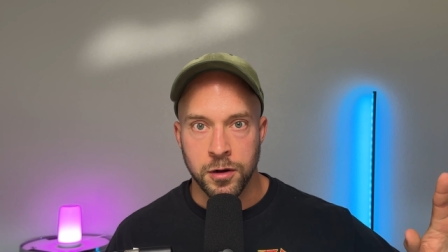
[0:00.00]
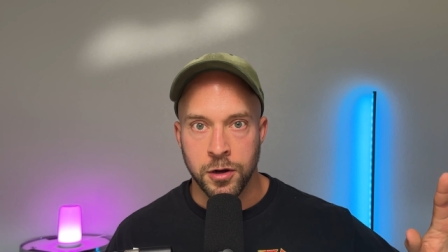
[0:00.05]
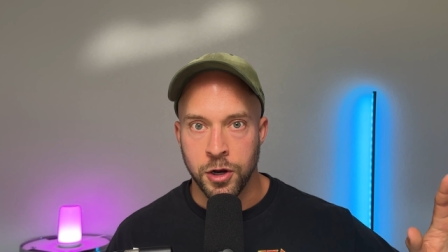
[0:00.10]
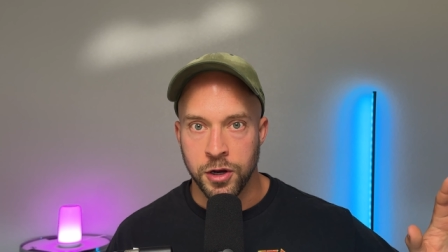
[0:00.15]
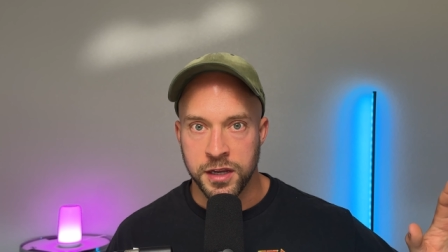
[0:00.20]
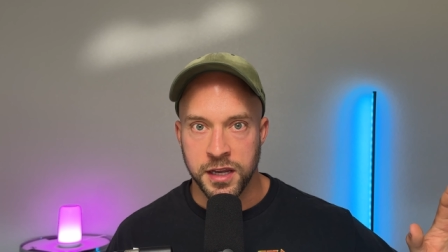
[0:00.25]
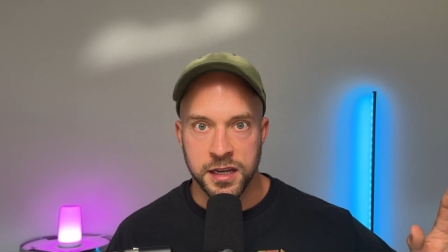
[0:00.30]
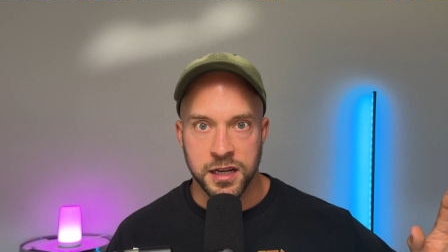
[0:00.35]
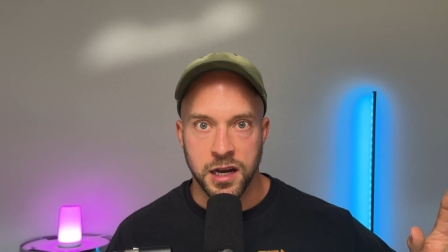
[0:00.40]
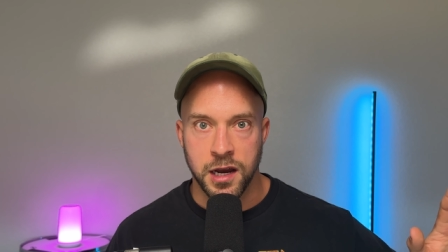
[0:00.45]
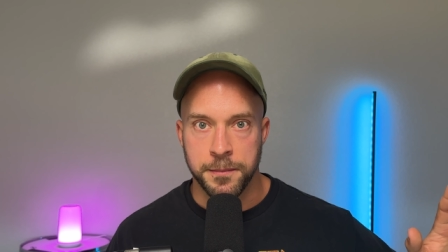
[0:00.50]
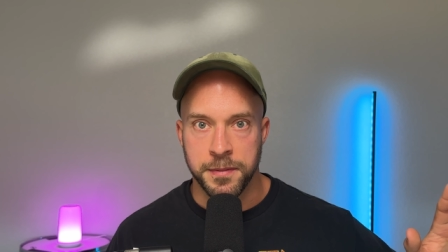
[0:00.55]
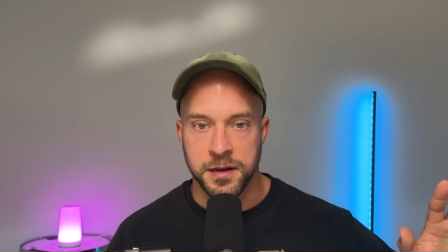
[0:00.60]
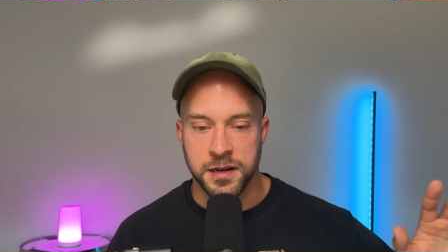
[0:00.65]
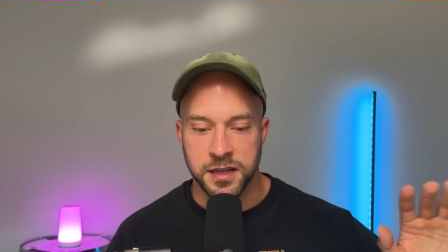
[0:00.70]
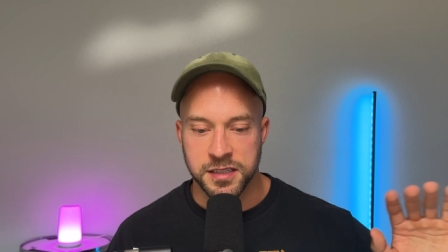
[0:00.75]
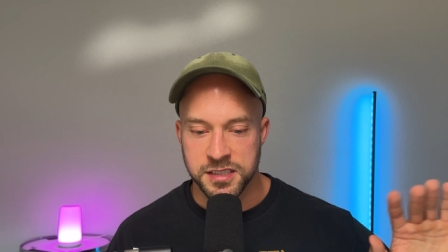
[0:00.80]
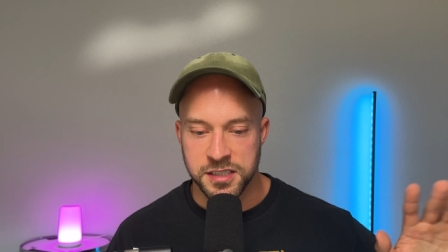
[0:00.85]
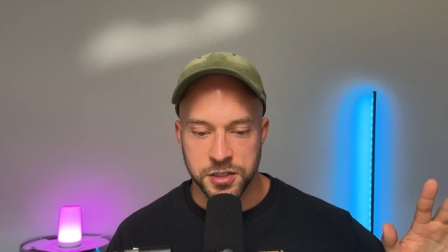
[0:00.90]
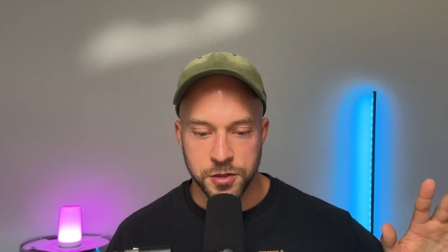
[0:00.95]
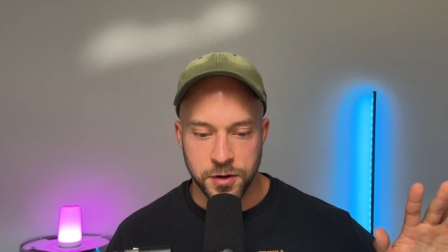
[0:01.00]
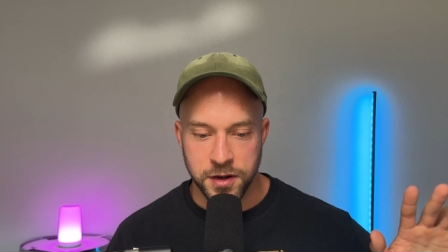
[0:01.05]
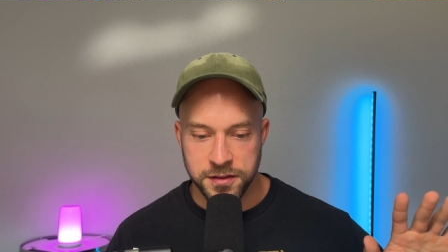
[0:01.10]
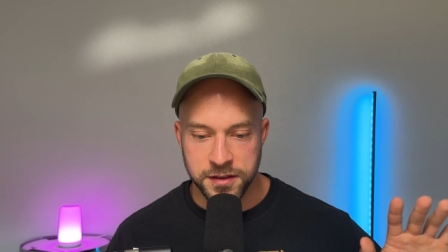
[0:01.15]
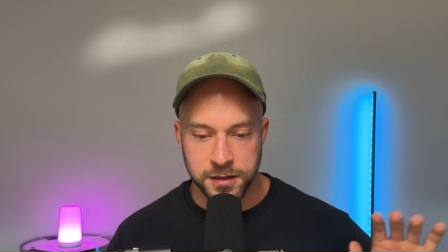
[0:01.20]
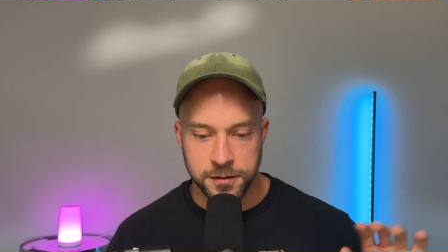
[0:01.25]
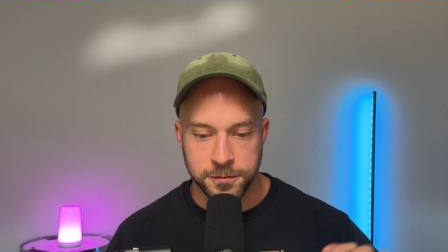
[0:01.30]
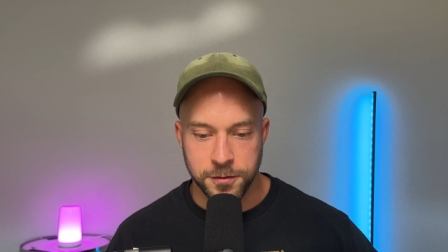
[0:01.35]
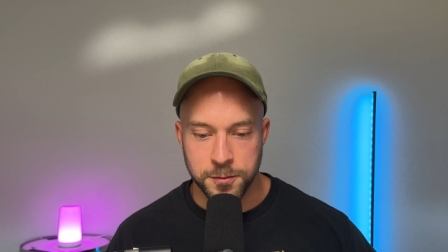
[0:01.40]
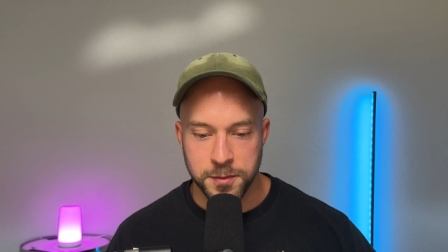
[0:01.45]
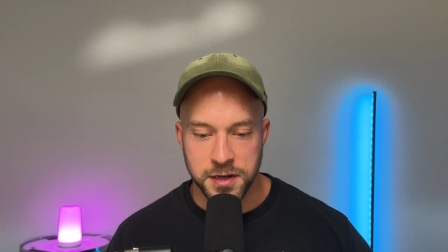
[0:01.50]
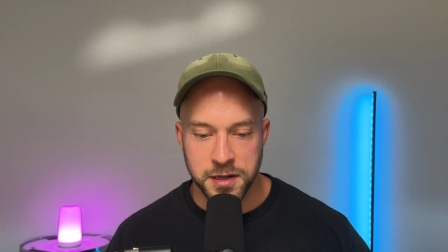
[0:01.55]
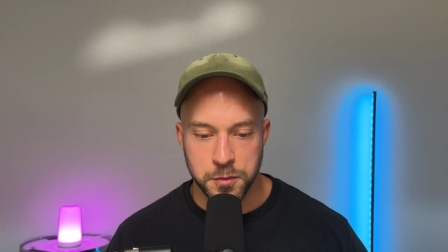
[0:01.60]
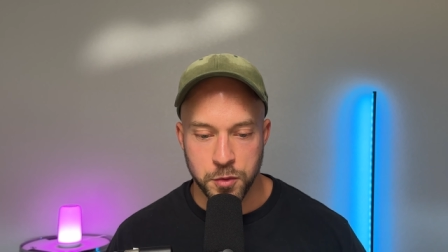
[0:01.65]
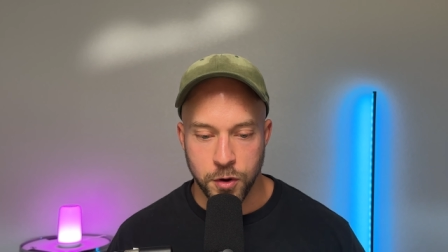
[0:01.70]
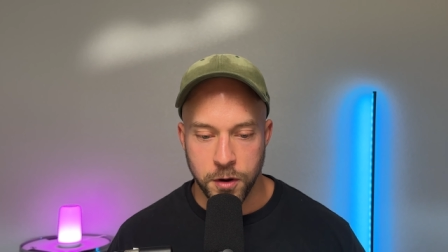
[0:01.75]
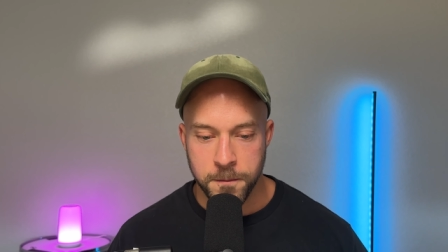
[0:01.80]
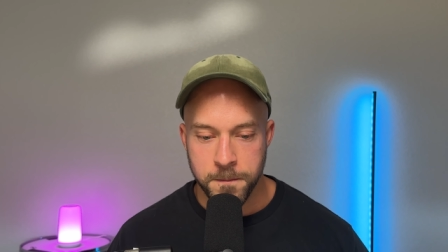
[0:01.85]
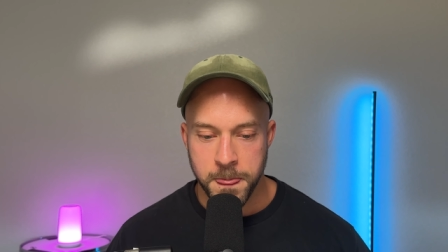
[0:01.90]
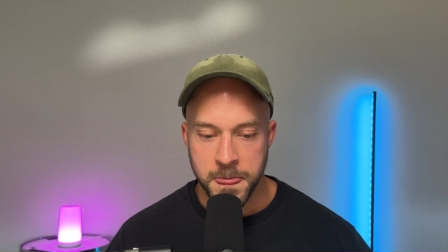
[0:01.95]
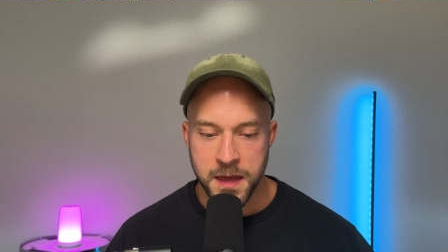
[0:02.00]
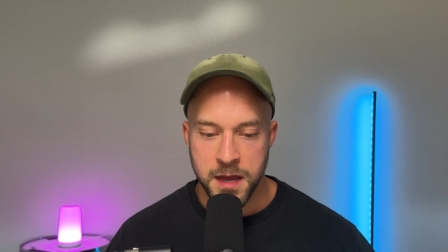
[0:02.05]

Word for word: hooking up and doesn't do anything for me anymore.